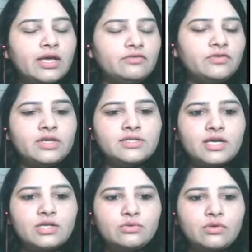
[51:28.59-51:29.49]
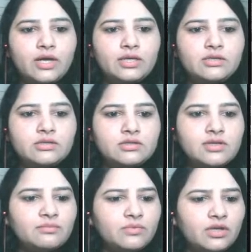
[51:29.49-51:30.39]
If they're saying to write
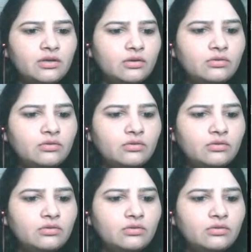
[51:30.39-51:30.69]
something,